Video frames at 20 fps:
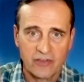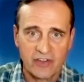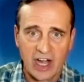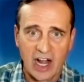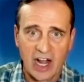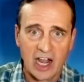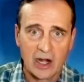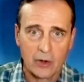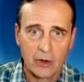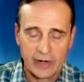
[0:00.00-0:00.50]
and
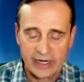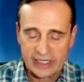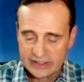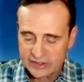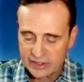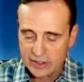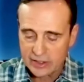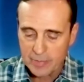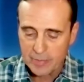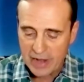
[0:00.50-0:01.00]
higher rates
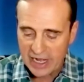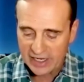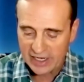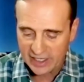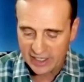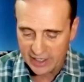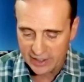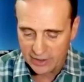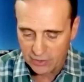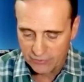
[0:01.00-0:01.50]
at the back
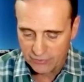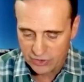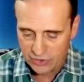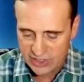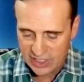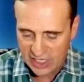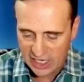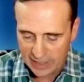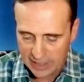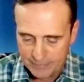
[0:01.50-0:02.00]
end over
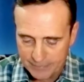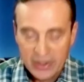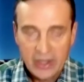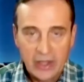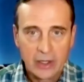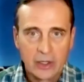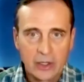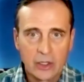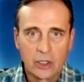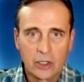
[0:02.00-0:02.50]
time.
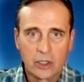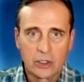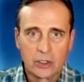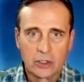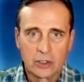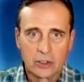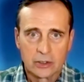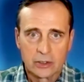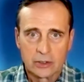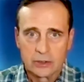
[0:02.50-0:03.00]

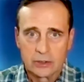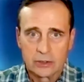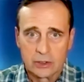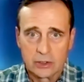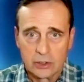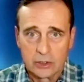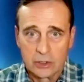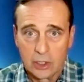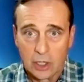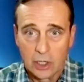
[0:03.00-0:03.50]

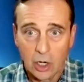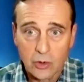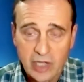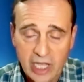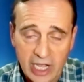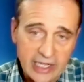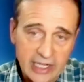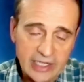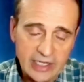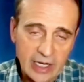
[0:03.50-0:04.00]

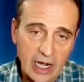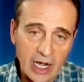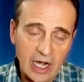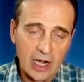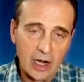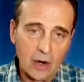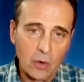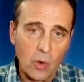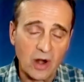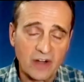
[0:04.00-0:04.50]
Okay,
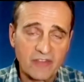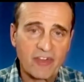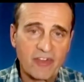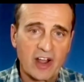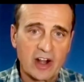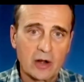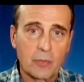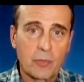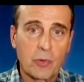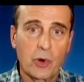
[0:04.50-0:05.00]
one
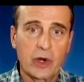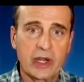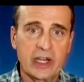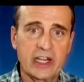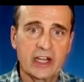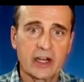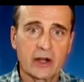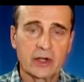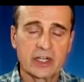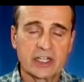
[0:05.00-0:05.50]
final point
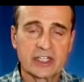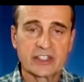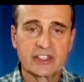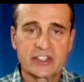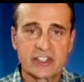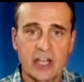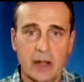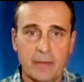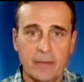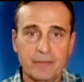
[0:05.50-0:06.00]
here
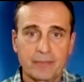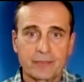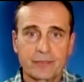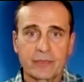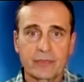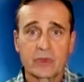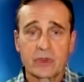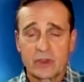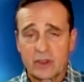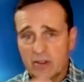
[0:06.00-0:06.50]
is
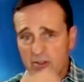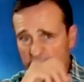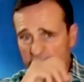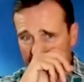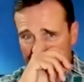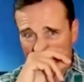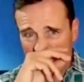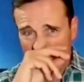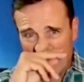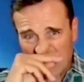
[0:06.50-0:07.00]

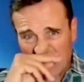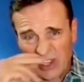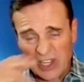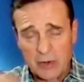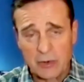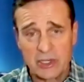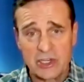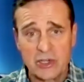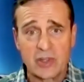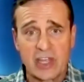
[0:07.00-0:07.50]
typically
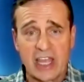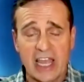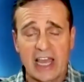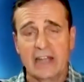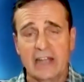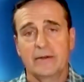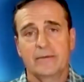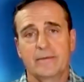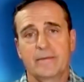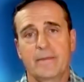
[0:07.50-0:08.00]
when you
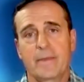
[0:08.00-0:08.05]
get